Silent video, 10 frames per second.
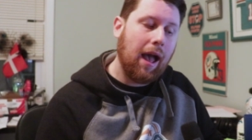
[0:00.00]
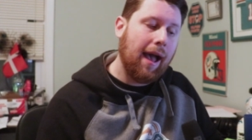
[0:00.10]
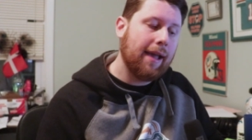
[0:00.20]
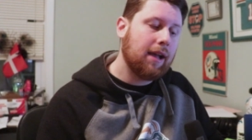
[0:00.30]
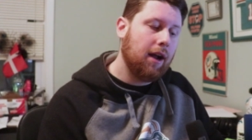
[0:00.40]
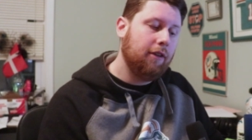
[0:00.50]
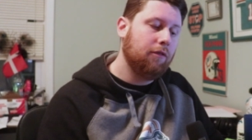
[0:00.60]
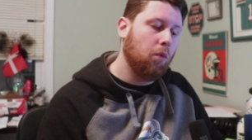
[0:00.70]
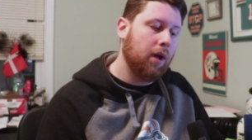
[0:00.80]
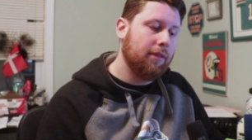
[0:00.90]
I kind
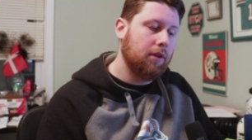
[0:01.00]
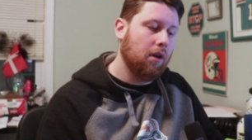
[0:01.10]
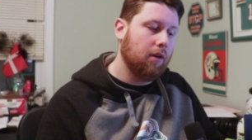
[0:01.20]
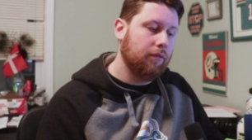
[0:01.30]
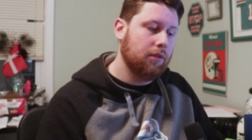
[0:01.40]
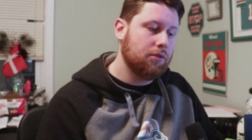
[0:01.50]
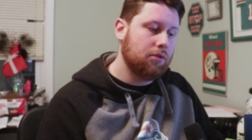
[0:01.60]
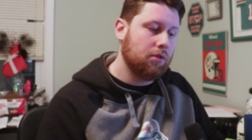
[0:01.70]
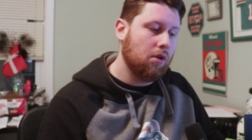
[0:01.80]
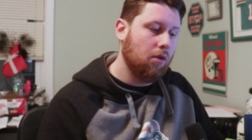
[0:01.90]
of want the Dolphins
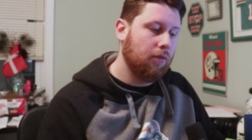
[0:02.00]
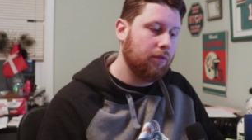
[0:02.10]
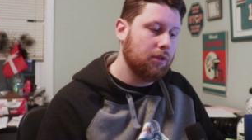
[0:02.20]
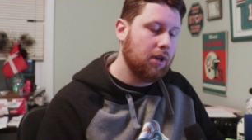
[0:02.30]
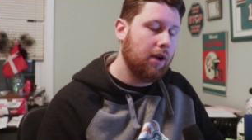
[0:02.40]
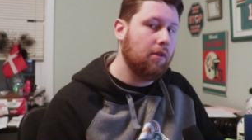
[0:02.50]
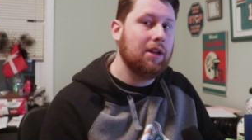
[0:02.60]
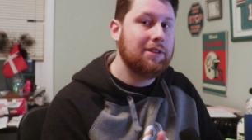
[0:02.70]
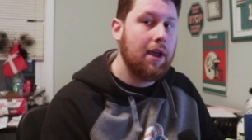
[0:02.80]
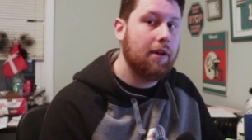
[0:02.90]
to go for
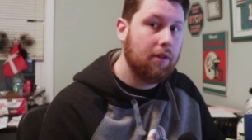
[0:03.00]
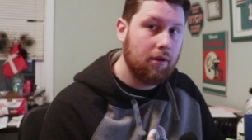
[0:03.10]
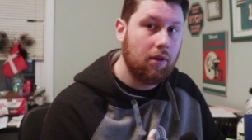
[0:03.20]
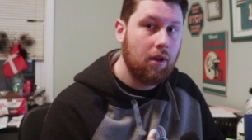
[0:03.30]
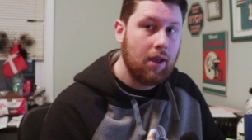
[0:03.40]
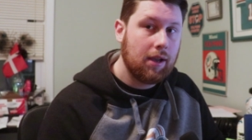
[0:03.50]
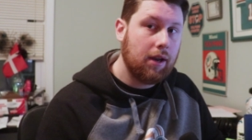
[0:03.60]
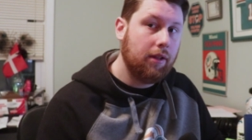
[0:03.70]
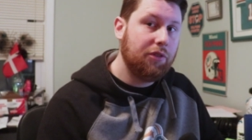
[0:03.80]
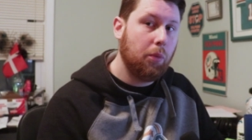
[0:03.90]
Tyrod Taylor.
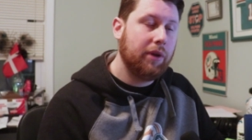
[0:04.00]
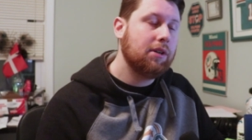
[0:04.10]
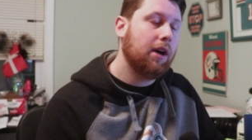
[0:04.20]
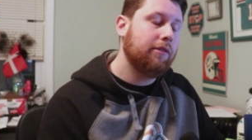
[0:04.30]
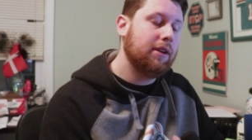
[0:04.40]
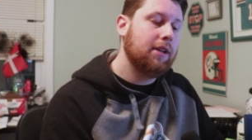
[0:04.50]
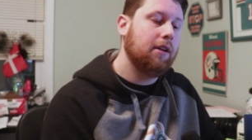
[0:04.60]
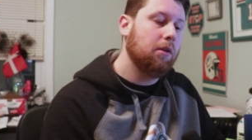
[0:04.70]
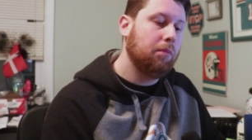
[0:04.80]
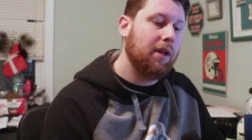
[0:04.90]
Kind of like the way Tyrod
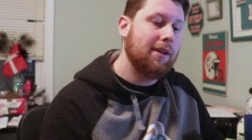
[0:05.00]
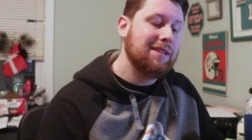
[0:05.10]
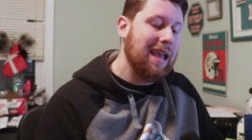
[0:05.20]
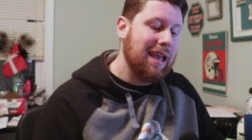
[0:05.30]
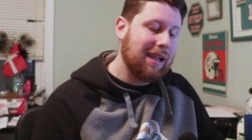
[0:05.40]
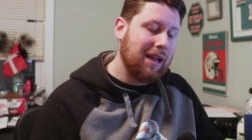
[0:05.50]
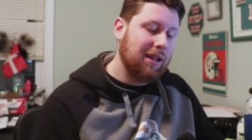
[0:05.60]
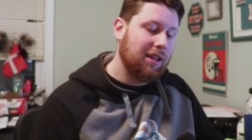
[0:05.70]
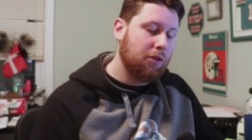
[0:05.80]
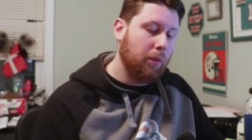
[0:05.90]
Taylor plays,
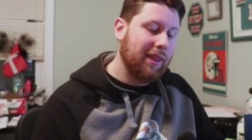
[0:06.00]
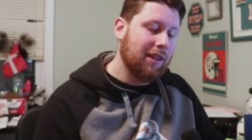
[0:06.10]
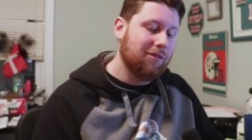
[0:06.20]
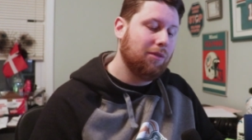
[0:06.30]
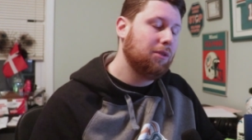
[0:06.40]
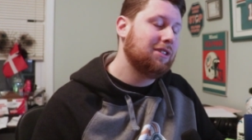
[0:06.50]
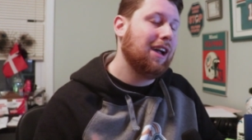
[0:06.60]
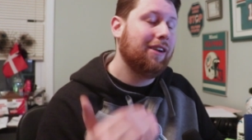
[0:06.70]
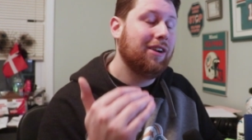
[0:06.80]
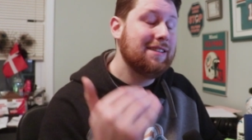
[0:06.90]
kind of like the way that the,
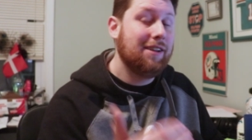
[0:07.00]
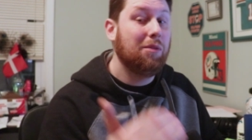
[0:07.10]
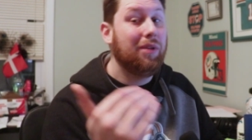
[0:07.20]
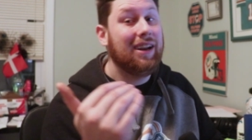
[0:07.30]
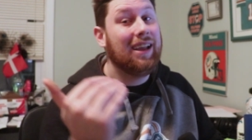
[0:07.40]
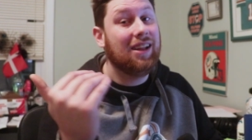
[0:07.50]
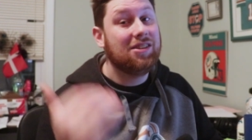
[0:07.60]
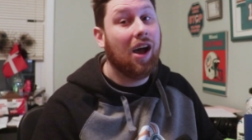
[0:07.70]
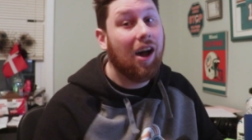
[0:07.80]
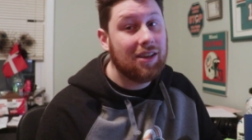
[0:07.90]
Tyrod Taylor played
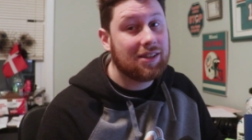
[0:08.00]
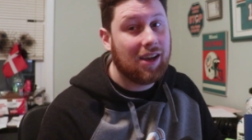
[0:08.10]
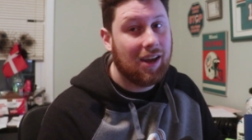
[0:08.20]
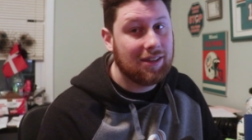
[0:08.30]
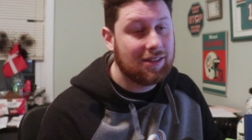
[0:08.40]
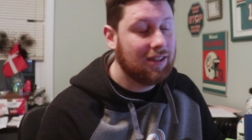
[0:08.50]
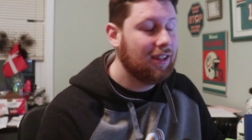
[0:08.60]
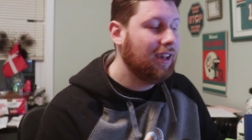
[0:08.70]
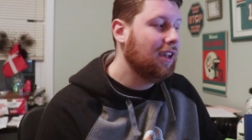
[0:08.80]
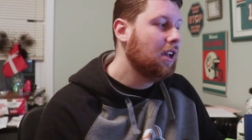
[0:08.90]
against us
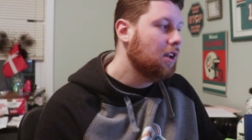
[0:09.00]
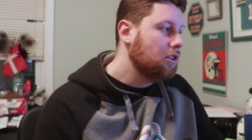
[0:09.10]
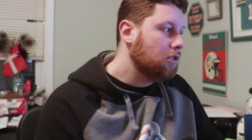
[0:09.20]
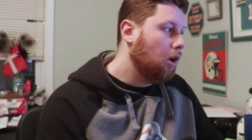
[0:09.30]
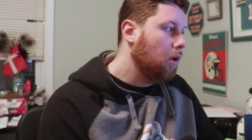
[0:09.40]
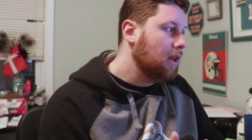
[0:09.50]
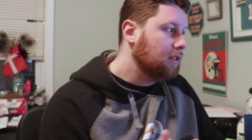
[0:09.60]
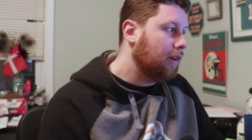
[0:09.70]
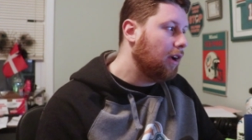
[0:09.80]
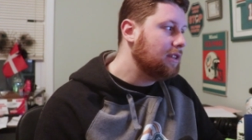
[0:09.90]
constantly. So
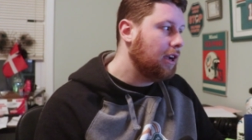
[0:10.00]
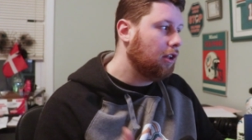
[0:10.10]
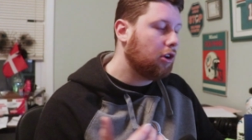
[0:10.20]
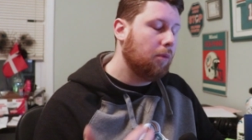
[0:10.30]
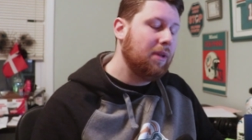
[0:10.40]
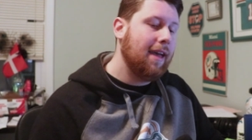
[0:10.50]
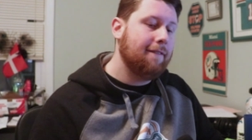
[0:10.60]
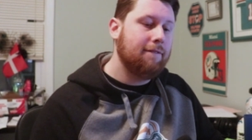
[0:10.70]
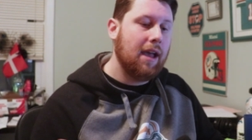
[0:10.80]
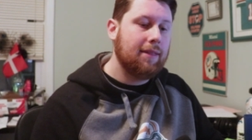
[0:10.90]
Tyrod Taylor could be
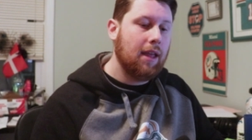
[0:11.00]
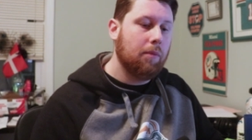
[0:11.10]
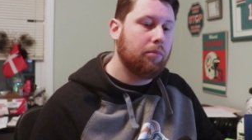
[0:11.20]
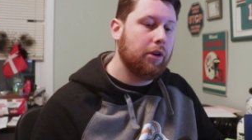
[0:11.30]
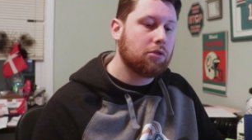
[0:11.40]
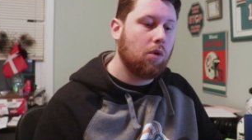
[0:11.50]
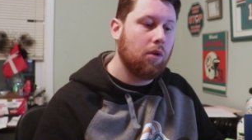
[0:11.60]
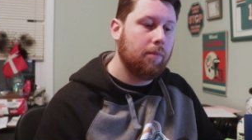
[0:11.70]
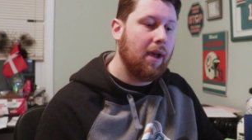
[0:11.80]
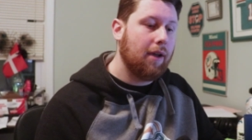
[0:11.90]
that vet, that bridge
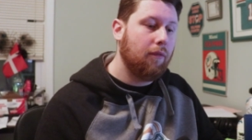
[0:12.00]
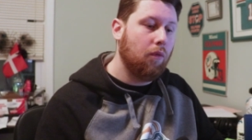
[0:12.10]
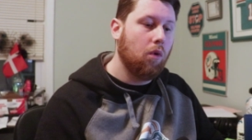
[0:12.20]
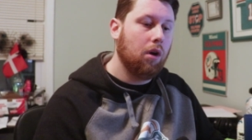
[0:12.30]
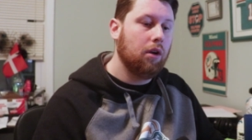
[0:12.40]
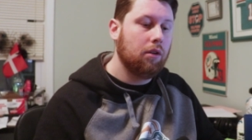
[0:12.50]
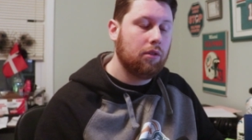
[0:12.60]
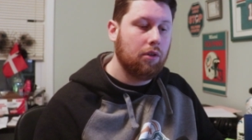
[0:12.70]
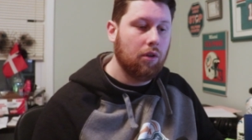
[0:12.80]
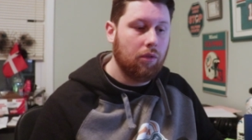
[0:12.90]
quarterback for,
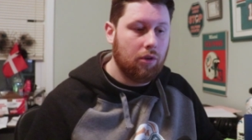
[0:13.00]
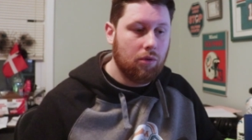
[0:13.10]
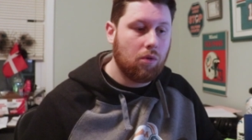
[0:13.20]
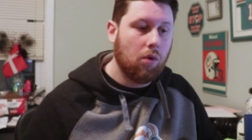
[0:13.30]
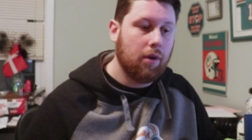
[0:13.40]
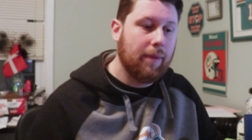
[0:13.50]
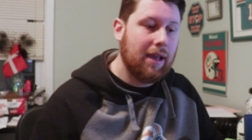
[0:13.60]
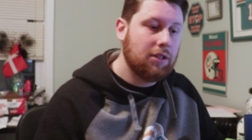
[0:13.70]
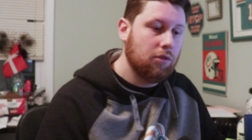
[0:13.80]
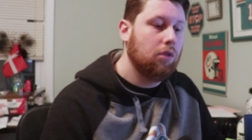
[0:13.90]
you know, the new
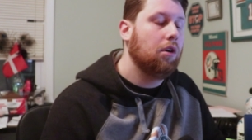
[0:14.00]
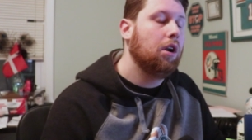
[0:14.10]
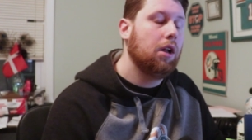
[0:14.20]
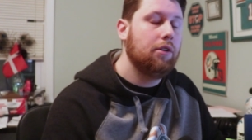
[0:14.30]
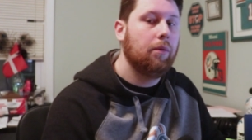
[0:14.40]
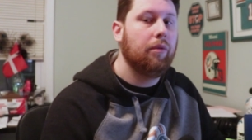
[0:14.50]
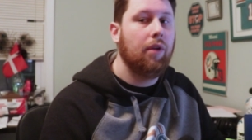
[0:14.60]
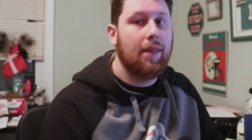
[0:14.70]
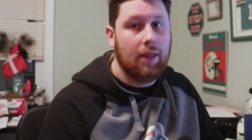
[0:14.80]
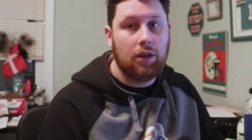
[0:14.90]
quarterback to learn under
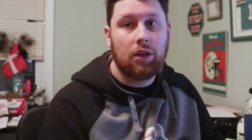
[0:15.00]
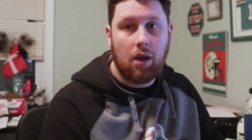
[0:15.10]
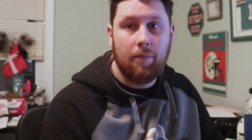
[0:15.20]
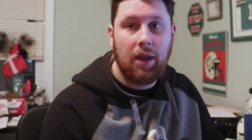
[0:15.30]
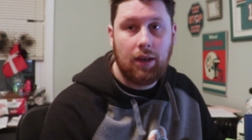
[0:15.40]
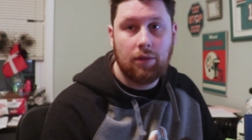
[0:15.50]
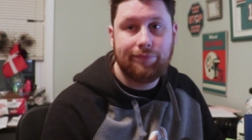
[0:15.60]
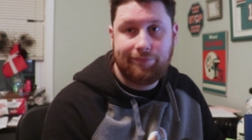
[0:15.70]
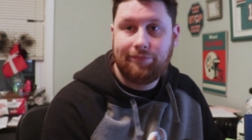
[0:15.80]
and then come in,